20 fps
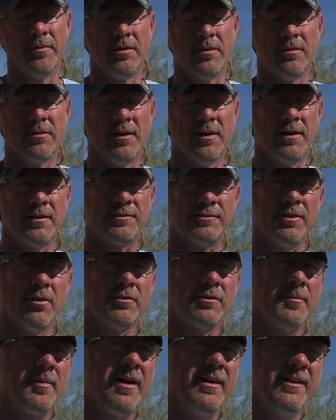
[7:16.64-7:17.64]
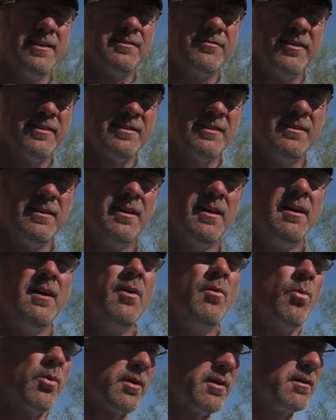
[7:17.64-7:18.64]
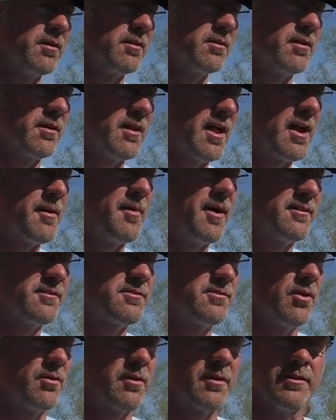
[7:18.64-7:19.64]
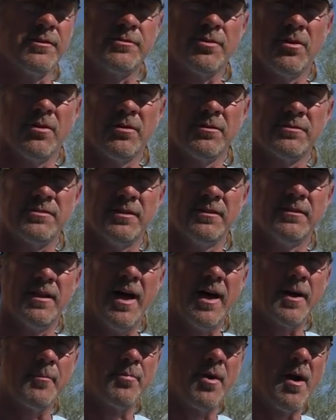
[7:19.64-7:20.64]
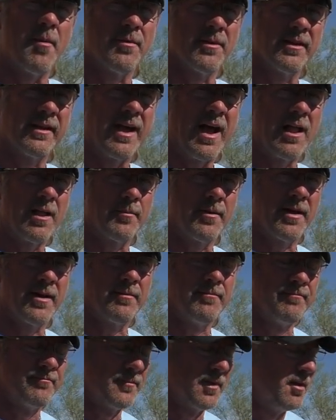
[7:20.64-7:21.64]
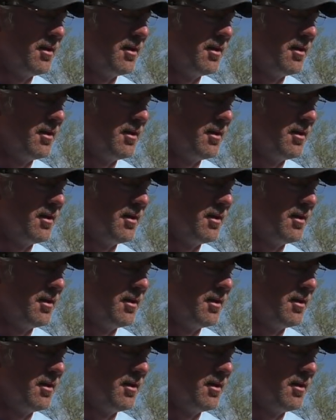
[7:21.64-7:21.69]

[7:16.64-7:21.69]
real uh, stoked about his visit. We're going to learn a lot about solar controllers and how to properly calibrate them.